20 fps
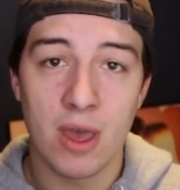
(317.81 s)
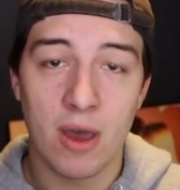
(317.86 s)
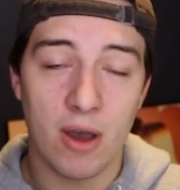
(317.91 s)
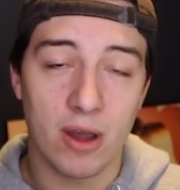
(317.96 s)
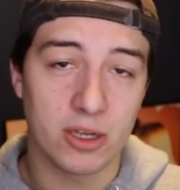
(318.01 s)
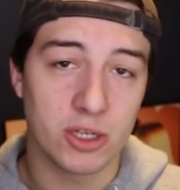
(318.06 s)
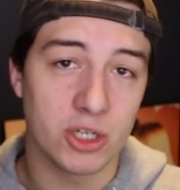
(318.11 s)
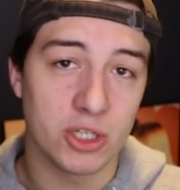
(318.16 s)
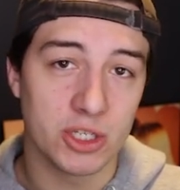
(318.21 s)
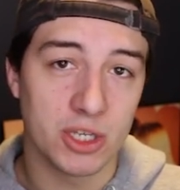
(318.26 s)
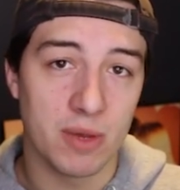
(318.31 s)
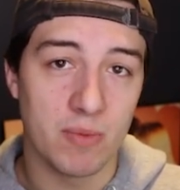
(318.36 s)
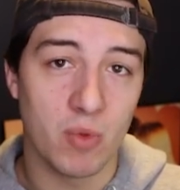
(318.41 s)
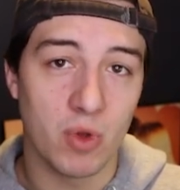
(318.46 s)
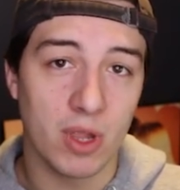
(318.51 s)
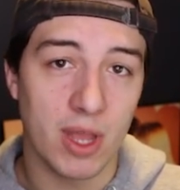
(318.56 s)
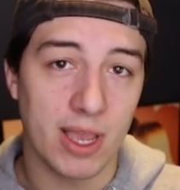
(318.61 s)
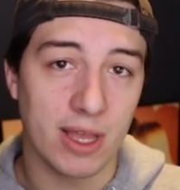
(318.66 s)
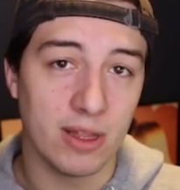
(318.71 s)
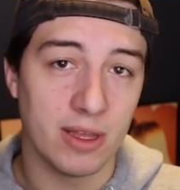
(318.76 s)
Hutchinson
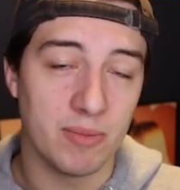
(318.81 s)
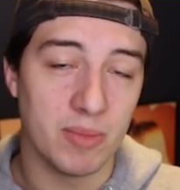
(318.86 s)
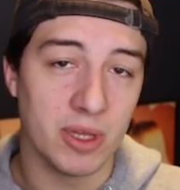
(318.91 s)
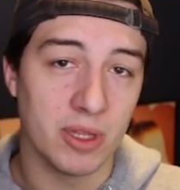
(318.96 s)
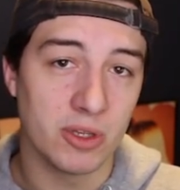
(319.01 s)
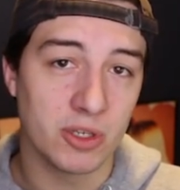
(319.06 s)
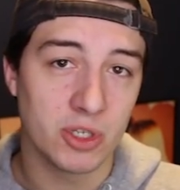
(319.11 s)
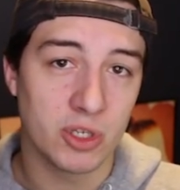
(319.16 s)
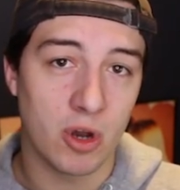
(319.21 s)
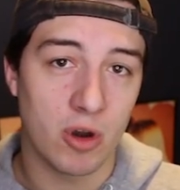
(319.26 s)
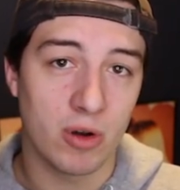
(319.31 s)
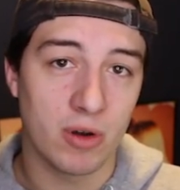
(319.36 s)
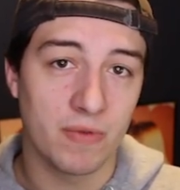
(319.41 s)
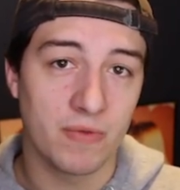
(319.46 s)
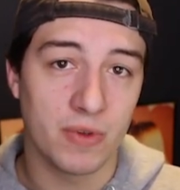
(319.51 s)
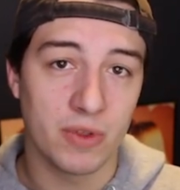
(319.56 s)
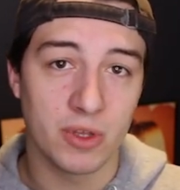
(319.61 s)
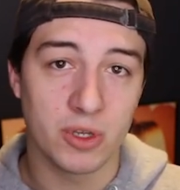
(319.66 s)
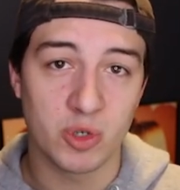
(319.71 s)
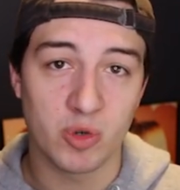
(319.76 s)
will likely be the starter
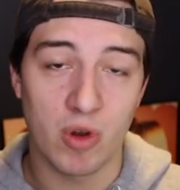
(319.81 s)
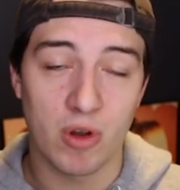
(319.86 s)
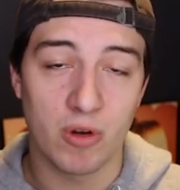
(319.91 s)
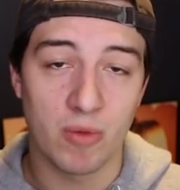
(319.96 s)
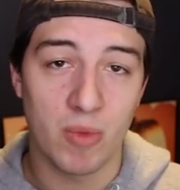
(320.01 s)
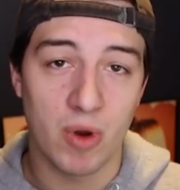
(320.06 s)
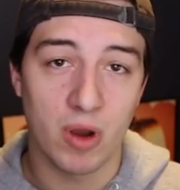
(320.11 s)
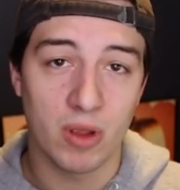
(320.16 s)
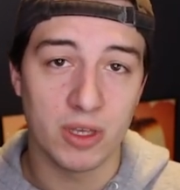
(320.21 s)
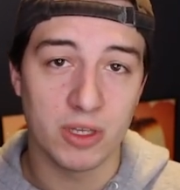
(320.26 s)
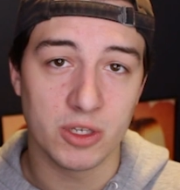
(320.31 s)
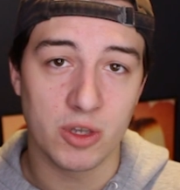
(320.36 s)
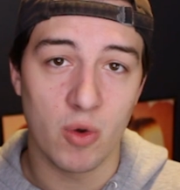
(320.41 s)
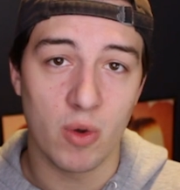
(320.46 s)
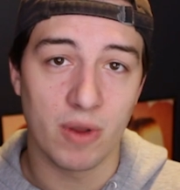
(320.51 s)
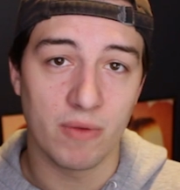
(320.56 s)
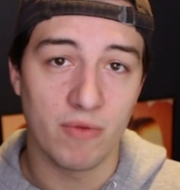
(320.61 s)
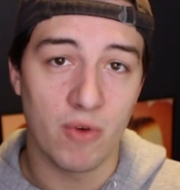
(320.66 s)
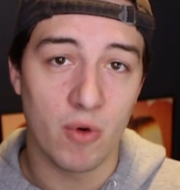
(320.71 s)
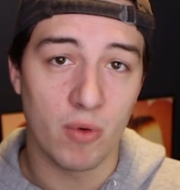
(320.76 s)
for the Toronto Marlies
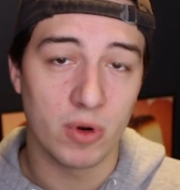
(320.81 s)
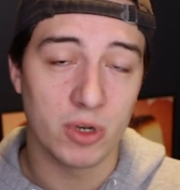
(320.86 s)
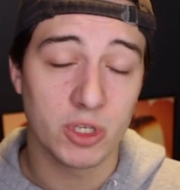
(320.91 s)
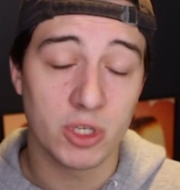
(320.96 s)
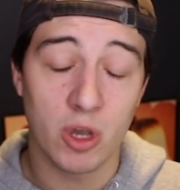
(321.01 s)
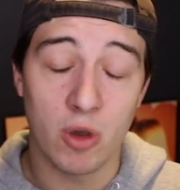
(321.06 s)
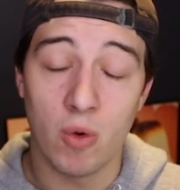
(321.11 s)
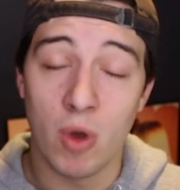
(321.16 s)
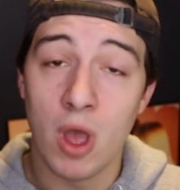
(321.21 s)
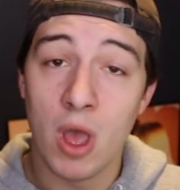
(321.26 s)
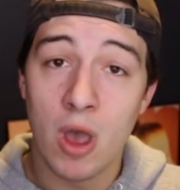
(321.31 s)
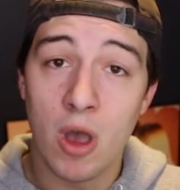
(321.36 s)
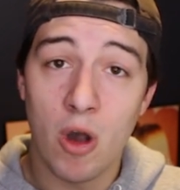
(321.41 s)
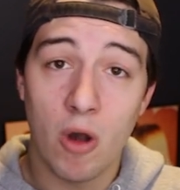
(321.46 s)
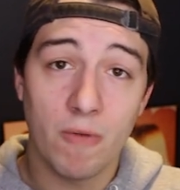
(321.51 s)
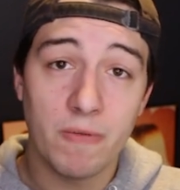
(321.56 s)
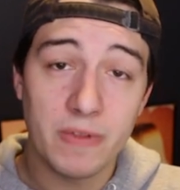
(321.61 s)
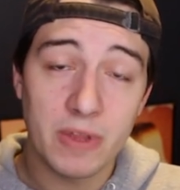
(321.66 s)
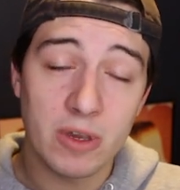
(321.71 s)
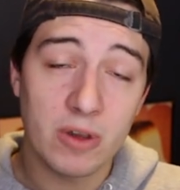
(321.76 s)
going forward. So
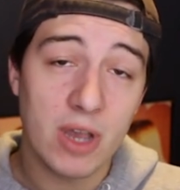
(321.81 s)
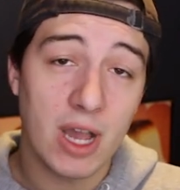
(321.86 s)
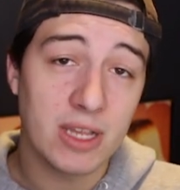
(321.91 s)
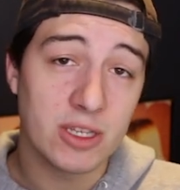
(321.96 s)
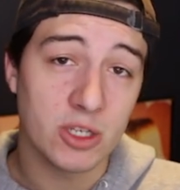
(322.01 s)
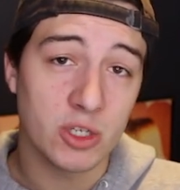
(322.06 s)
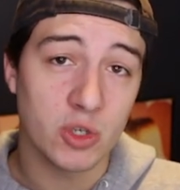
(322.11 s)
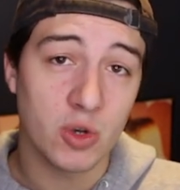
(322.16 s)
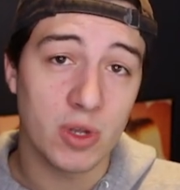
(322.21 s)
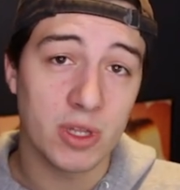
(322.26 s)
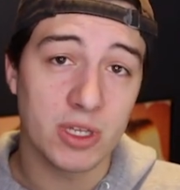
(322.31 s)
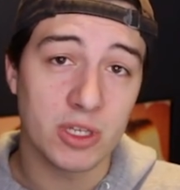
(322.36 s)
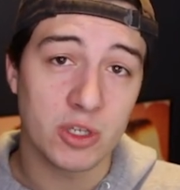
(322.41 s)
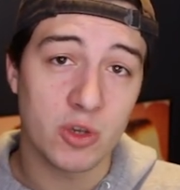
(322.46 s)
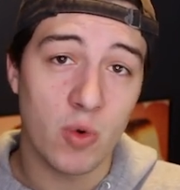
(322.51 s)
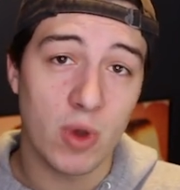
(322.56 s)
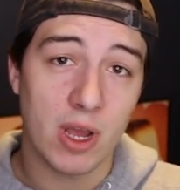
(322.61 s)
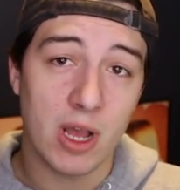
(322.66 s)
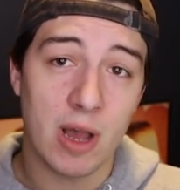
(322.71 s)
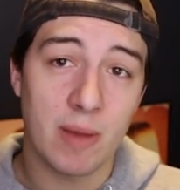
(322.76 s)
hopefully you guys enjoyed this
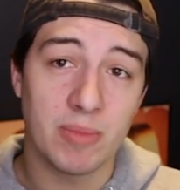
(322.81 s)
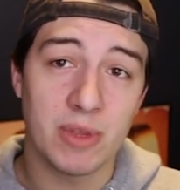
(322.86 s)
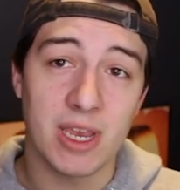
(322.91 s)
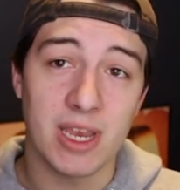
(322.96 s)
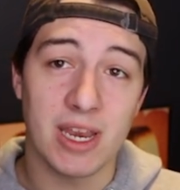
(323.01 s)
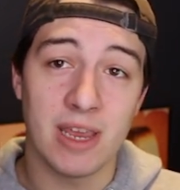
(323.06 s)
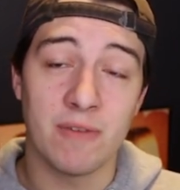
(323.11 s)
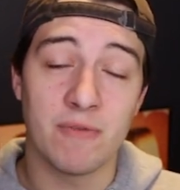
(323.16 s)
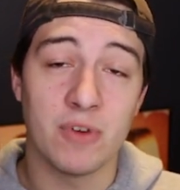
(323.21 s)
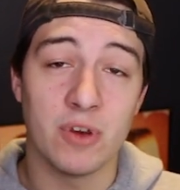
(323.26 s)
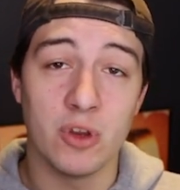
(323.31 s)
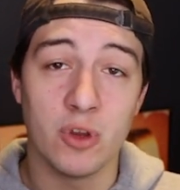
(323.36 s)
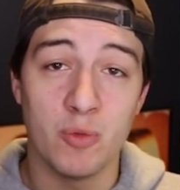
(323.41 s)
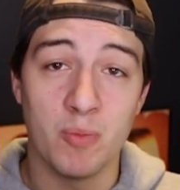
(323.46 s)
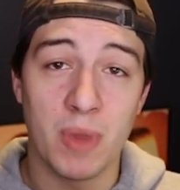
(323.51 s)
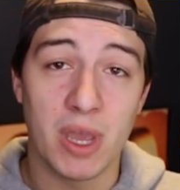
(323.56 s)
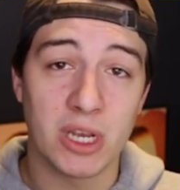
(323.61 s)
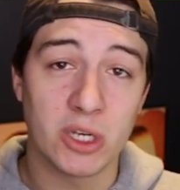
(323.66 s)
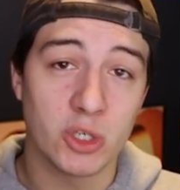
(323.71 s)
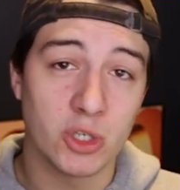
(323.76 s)
quick update. If you're new,
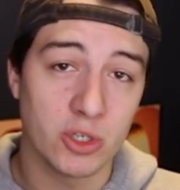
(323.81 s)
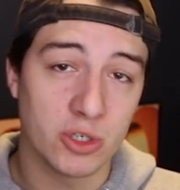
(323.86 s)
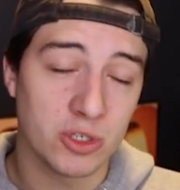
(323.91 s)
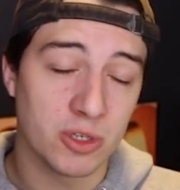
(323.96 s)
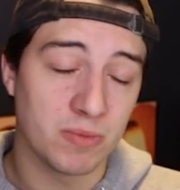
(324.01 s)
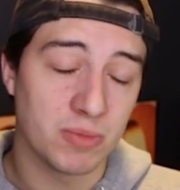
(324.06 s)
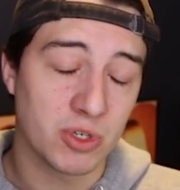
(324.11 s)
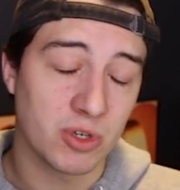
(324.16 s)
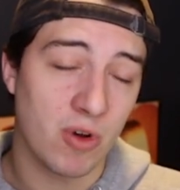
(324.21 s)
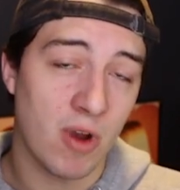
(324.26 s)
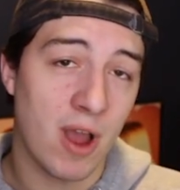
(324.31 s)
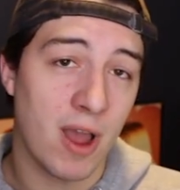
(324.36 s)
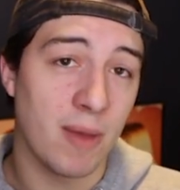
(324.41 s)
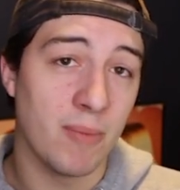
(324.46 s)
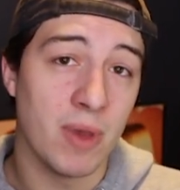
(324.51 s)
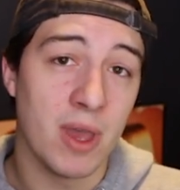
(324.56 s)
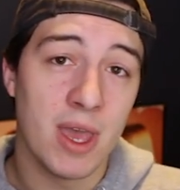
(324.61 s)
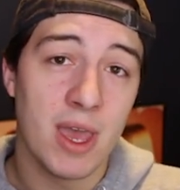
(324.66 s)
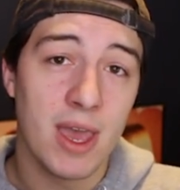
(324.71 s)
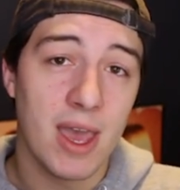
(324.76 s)
make sure to
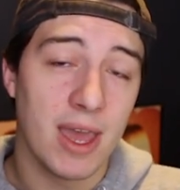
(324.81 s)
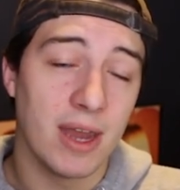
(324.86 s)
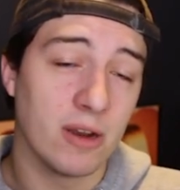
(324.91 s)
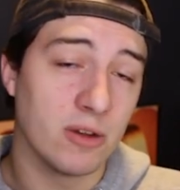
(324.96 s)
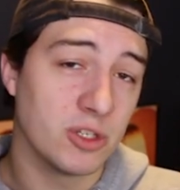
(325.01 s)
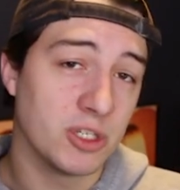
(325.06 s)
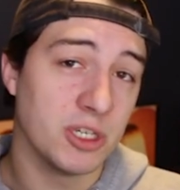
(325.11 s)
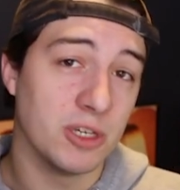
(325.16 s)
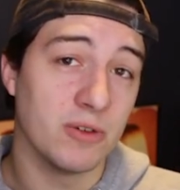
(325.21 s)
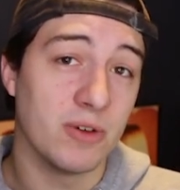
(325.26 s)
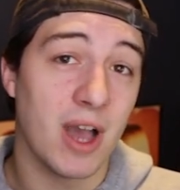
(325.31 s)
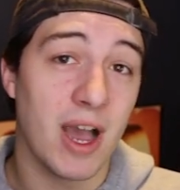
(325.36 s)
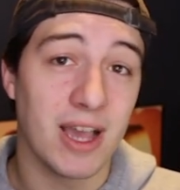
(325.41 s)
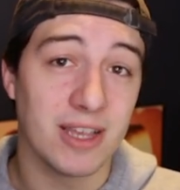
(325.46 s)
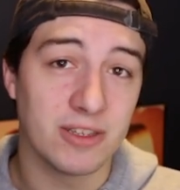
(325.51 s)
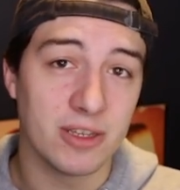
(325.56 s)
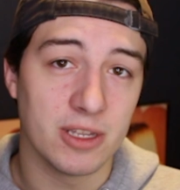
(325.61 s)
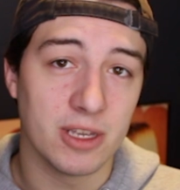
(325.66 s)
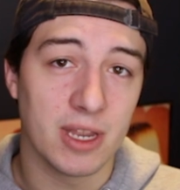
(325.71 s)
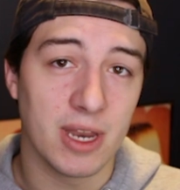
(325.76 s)
subscribe, and I'll see you
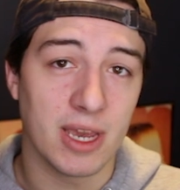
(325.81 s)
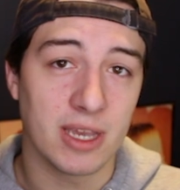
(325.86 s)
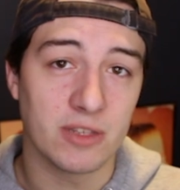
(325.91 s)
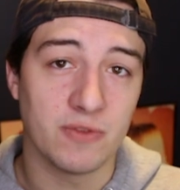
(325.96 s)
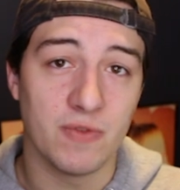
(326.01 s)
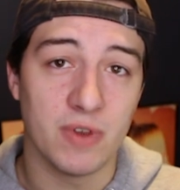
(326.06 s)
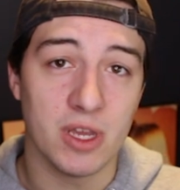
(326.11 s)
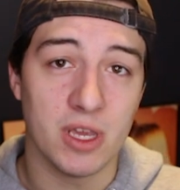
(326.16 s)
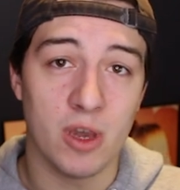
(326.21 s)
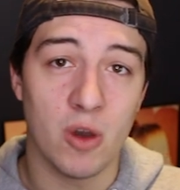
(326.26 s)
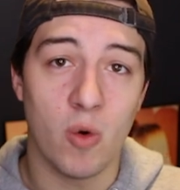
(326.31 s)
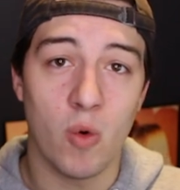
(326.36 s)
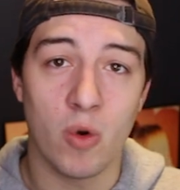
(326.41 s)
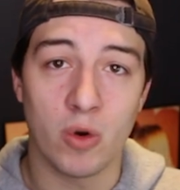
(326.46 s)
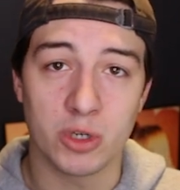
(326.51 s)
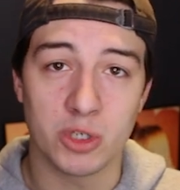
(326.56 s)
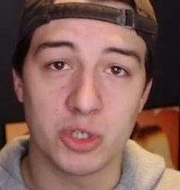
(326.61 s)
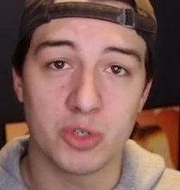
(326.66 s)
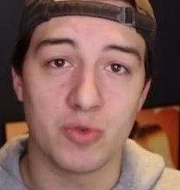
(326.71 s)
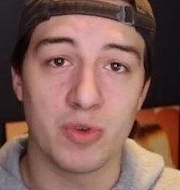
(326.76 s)
guys in the next video
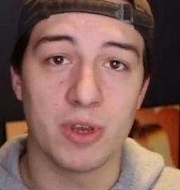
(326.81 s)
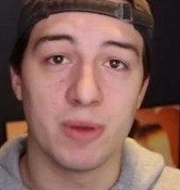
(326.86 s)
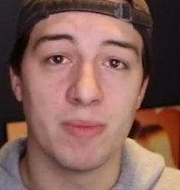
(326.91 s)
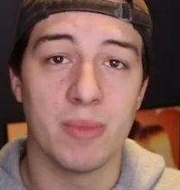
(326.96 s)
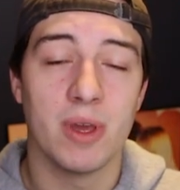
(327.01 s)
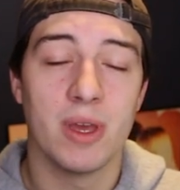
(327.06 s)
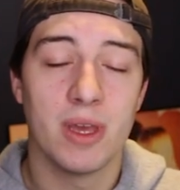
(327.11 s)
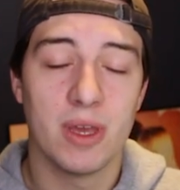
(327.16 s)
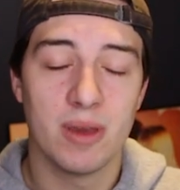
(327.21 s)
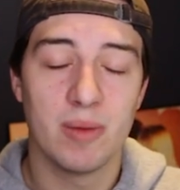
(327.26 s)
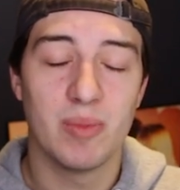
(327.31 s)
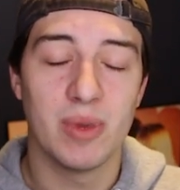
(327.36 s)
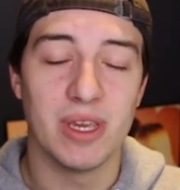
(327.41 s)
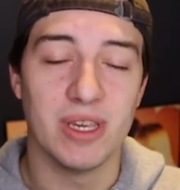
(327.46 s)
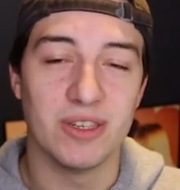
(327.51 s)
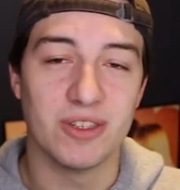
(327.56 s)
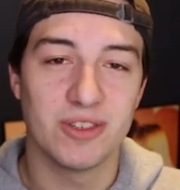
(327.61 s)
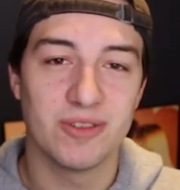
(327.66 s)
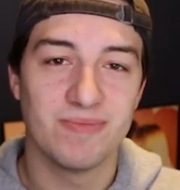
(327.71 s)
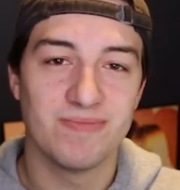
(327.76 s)
or stream.
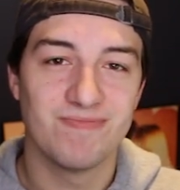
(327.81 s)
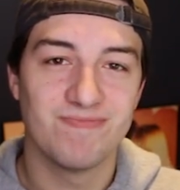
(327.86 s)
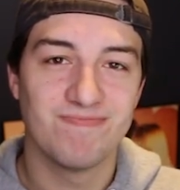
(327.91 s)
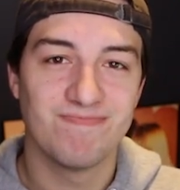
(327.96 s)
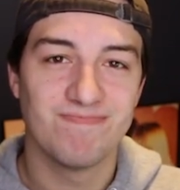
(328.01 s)
Peace.